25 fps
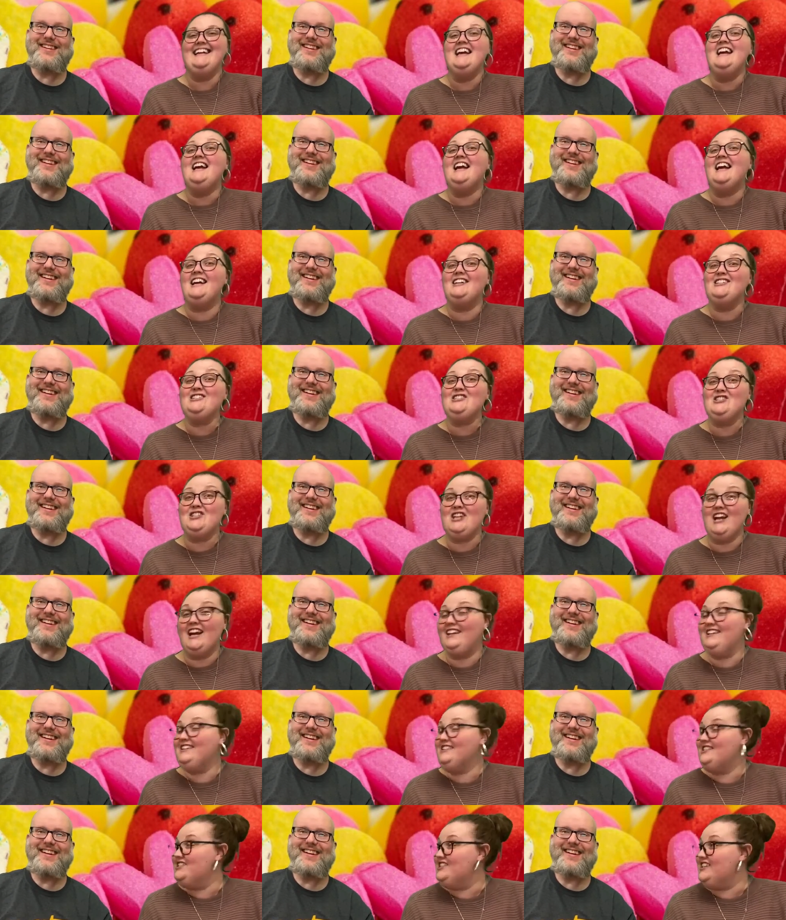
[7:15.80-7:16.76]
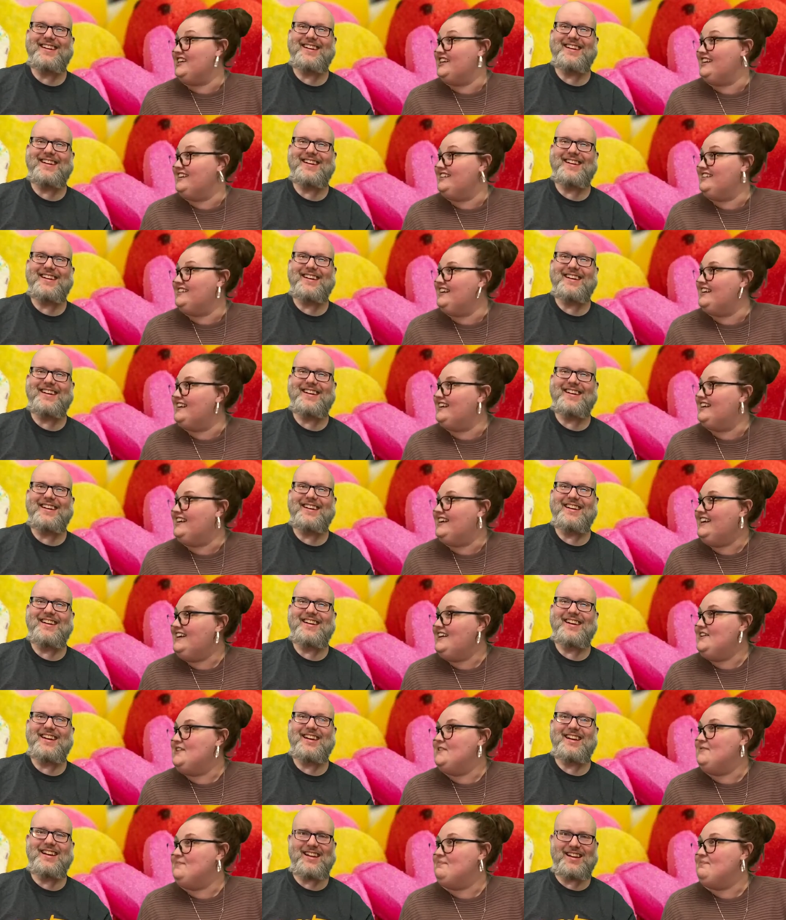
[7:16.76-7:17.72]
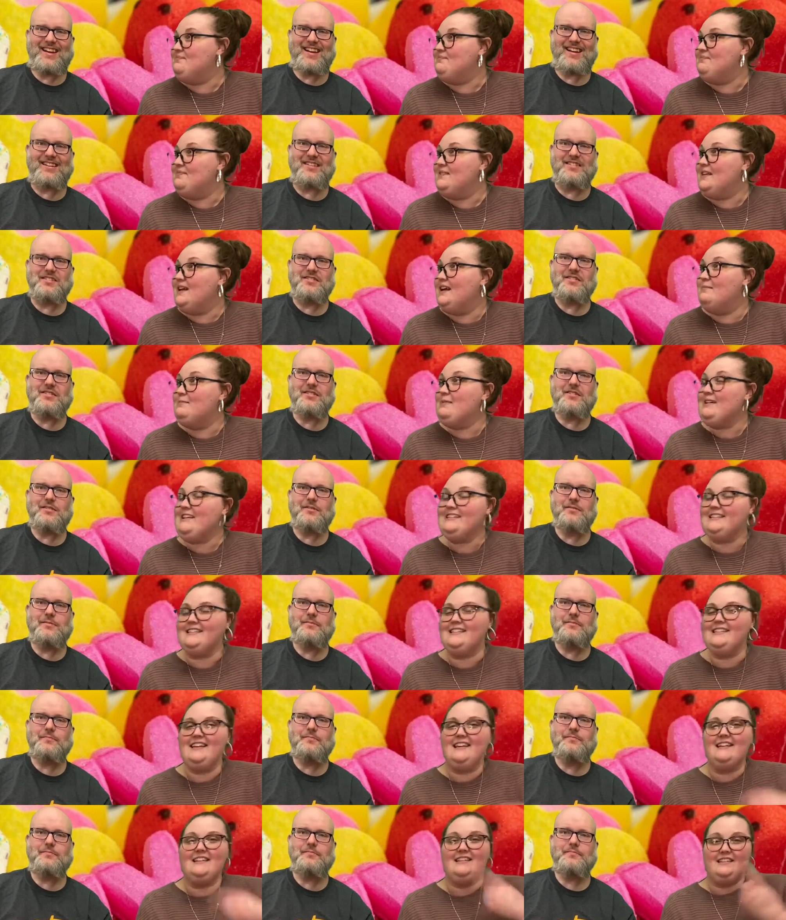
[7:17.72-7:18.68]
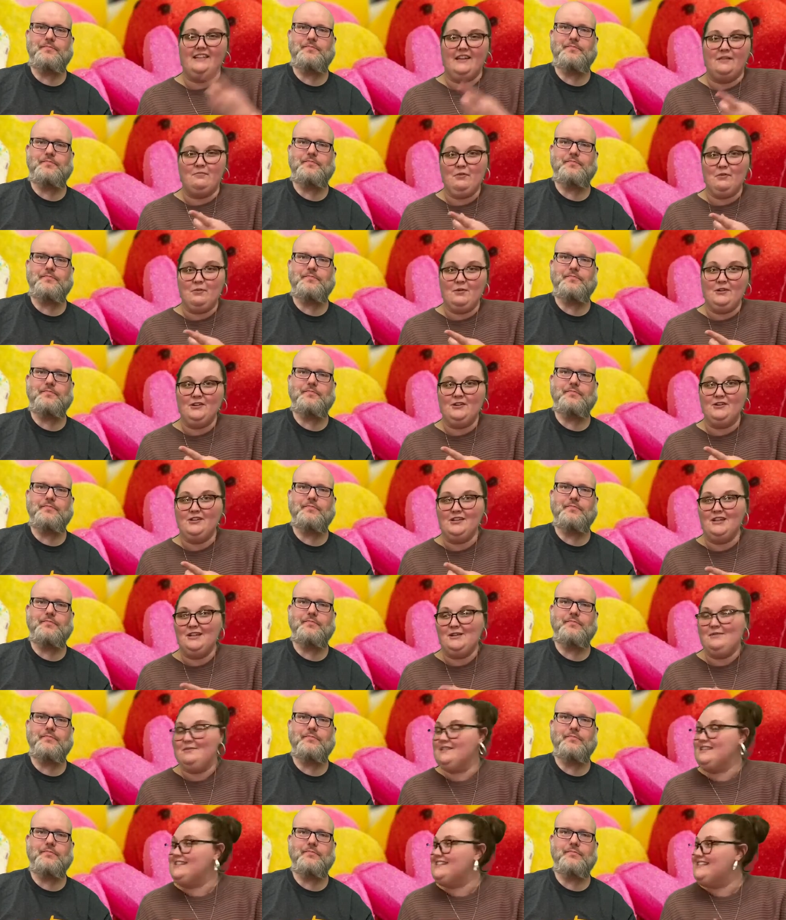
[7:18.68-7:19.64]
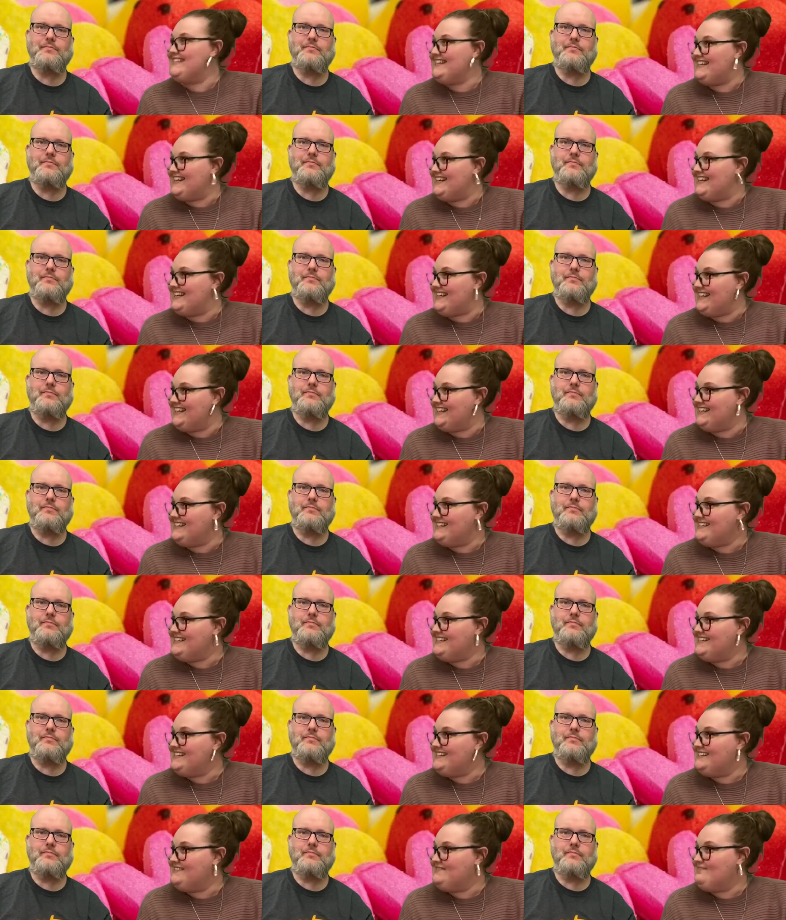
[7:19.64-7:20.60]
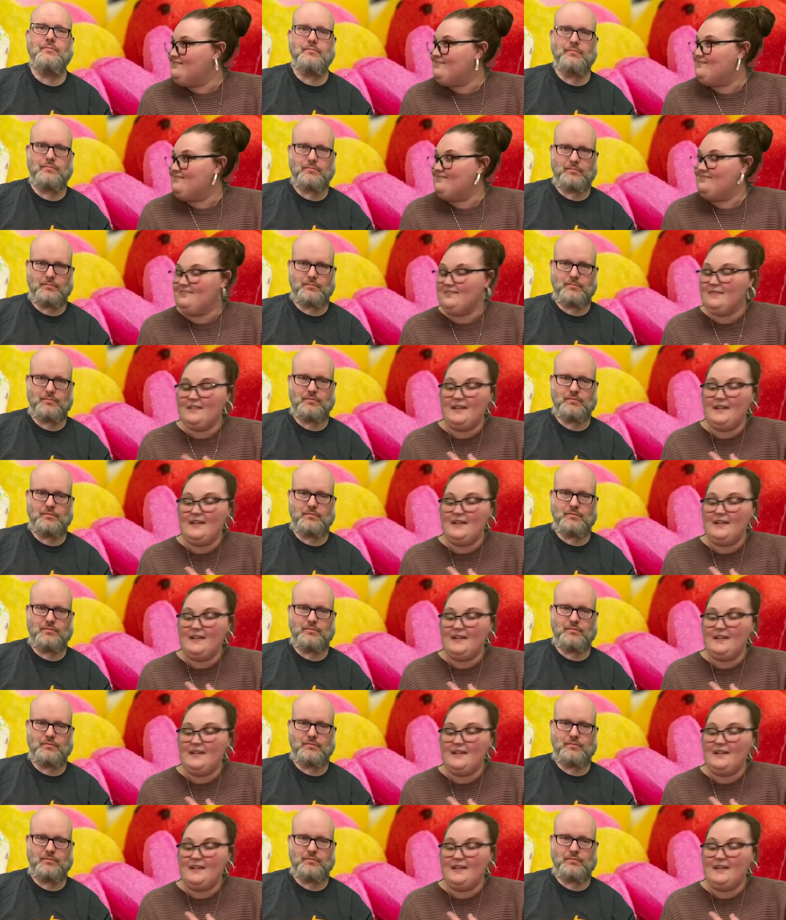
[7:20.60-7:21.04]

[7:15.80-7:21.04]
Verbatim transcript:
Speaker 1: it's challenging. Like it is because number one, you're dealing with sticky things, mm-hmm.